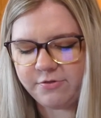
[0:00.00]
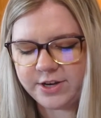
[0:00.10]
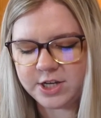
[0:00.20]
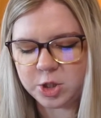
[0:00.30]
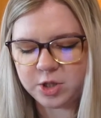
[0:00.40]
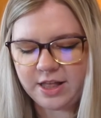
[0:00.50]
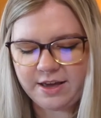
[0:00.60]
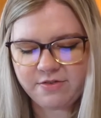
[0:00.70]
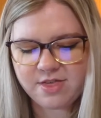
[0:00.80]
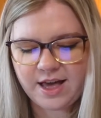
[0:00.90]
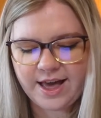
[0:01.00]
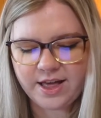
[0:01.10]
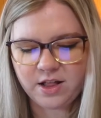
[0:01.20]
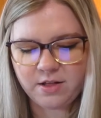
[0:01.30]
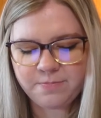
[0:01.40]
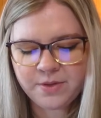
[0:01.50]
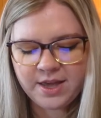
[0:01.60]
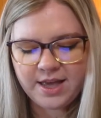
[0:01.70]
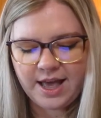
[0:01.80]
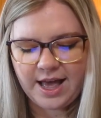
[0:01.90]
vintage lifestyle.
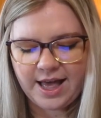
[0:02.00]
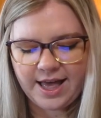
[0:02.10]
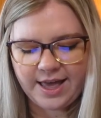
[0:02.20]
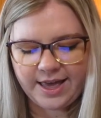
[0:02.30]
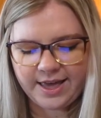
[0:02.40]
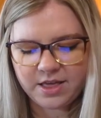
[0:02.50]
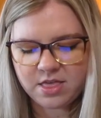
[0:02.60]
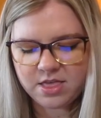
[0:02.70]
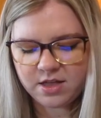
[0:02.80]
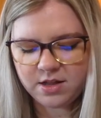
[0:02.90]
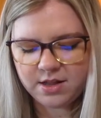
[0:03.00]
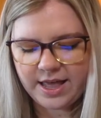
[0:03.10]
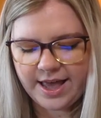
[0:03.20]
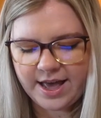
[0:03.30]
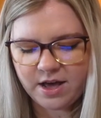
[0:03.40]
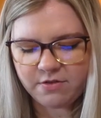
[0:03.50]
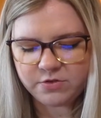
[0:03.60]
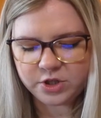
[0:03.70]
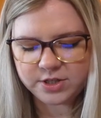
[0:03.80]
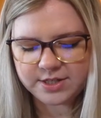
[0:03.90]
I still
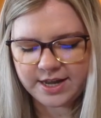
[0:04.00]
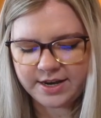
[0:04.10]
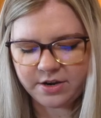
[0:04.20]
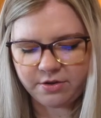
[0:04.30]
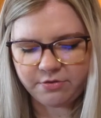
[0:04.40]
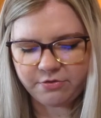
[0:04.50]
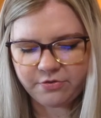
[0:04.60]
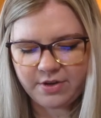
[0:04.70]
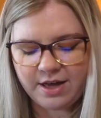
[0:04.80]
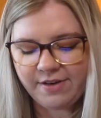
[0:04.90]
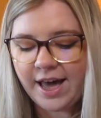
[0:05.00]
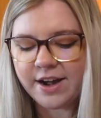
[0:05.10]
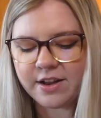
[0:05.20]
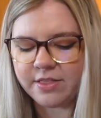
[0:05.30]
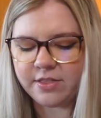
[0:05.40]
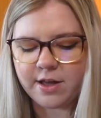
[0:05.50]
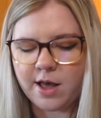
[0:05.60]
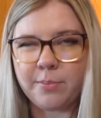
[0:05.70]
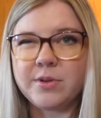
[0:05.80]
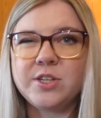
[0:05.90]
have just kind of, I've added a
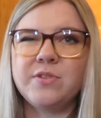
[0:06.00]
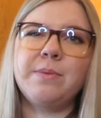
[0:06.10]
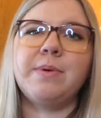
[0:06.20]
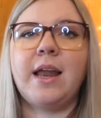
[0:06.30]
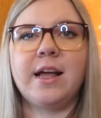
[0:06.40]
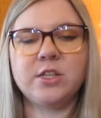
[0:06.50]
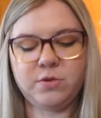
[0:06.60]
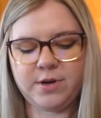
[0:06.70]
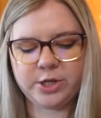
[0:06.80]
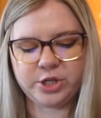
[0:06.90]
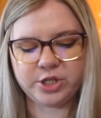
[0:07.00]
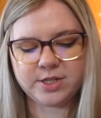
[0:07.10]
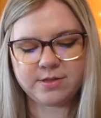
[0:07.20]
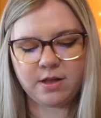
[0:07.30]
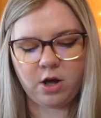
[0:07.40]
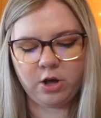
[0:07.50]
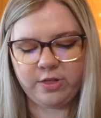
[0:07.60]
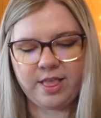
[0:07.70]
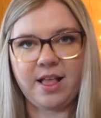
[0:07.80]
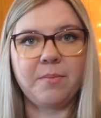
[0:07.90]
couple to it, but not too much. It's all
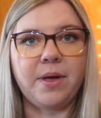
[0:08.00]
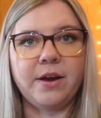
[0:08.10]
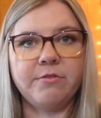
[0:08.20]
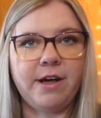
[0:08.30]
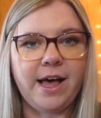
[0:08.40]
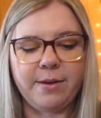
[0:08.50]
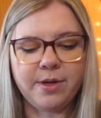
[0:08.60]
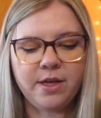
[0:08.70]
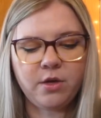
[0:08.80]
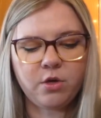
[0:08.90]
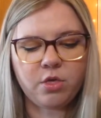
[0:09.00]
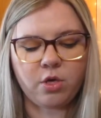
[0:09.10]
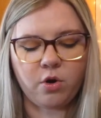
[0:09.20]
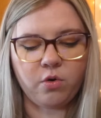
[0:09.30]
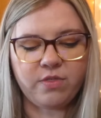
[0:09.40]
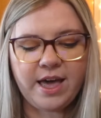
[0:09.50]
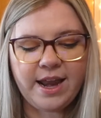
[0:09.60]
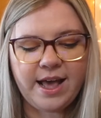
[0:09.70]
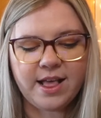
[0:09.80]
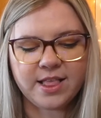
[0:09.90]
the same kind of vibe. So
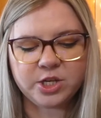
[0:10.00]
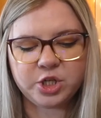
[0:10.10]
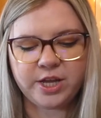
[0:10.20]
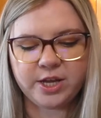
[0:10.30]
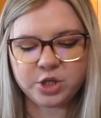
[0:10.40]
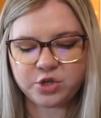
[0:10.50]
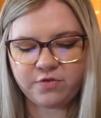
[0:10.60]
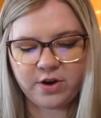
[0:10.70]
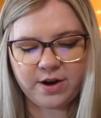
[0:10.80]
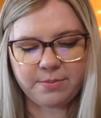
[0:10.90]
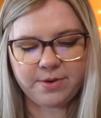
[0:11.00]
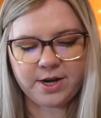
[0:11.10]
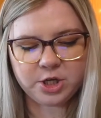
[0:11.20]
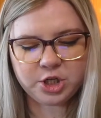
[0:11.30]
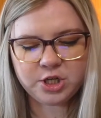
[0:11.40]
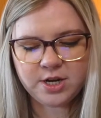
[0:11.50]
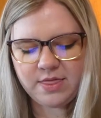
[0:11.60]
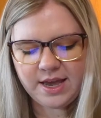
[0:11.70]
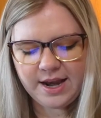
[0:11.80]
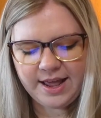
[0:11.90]
that hasn't changed very much.
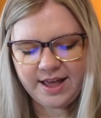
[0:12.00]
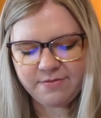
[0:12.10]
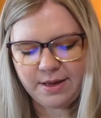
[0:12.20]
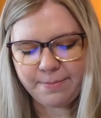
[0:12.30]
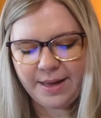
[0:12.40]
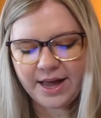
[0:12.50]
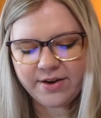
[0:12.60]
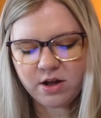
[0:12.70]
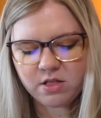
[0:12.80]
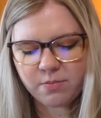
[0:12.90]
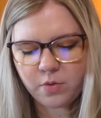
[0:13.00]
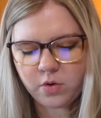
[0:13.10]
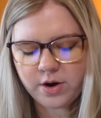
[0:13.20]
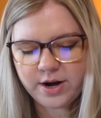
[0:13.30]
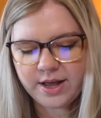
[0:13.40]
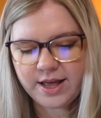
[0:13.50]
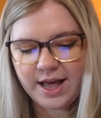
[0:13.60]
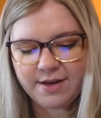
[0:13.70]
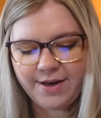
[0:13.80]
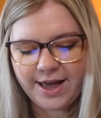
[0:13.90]
Then I have my backgrounds board.
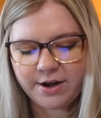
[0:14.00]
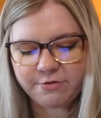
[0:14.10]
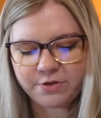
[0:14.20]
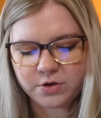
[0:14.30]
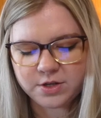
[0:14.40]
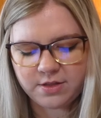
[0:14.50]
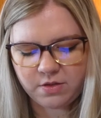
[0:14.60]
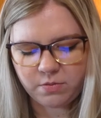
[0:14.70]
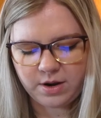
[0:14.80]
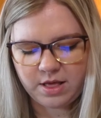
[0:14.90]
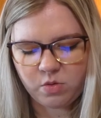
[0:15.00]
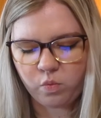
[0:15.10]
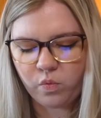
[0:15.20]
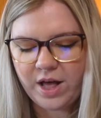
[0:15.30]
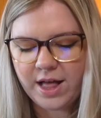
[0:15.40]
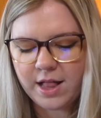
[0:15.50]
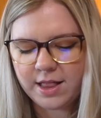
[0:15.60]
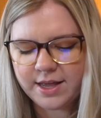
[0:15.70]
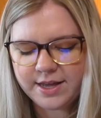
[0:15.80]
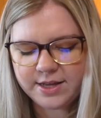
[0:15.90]
I've added a few to this one as
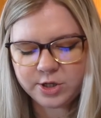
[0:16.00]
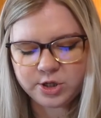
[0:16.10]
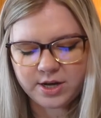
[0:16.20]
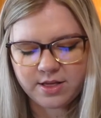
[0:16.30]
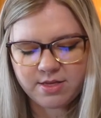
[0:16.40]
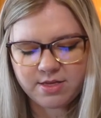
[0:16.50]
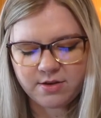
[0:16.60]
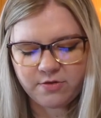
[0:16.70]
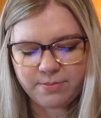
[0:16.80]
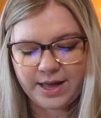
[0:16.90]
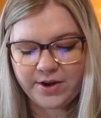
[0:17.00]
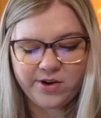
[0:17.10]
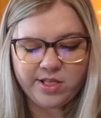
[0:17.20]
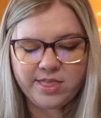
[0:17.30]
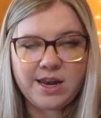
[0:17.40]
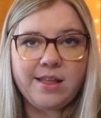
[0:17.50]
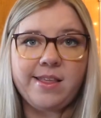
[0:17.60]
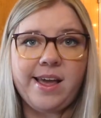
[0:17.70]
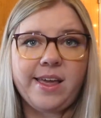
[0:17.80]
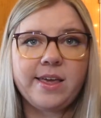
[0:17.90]
well. Just different backgrounds that I
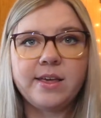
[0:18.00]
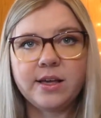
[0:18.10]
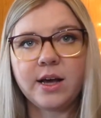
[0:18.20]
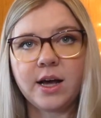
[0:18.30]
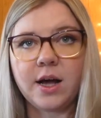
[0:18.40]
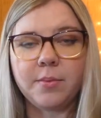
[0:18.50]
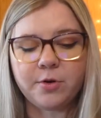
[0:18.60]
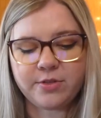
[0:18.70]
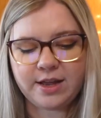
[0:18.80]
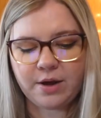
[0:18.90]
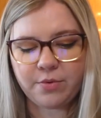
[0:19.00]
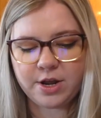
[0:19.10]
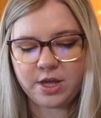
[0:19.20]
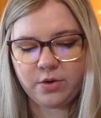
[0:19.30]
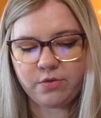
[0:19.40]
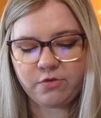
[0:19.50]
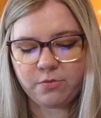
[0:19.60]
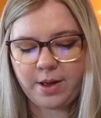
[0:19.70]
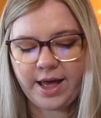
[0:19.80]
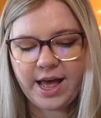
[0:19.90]
like or that I want to use for
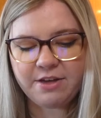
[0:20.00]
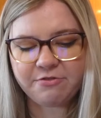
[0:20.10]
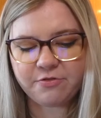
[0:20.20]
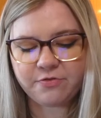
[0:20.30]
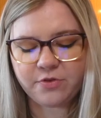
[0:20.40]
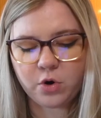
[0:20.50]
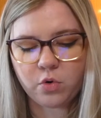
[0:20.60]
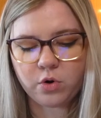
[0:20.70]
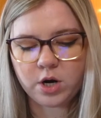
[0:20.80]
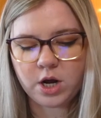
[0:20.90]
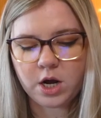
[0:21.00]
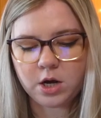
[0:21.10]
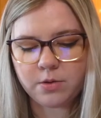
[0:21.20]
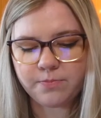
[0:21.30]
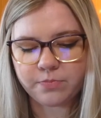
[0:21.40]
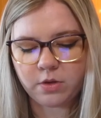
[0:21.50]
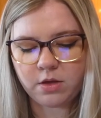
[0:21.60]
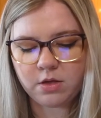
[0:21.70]
my iPhone